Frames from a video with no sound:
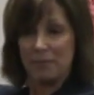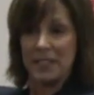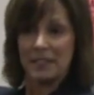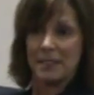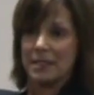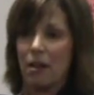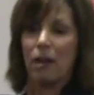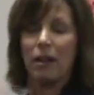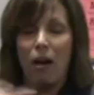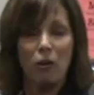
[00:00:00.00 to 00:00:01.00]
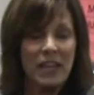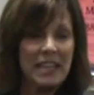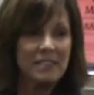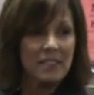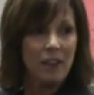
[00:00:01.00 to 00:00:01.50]
distance, a long
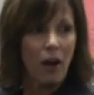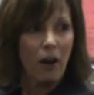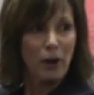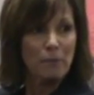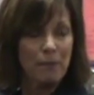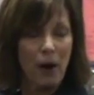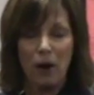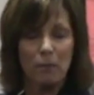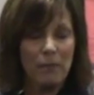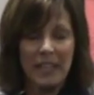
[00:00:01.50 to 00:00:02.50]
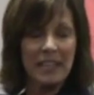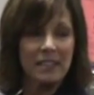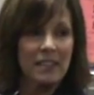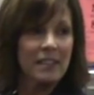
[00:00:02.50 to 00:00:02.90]
length arm length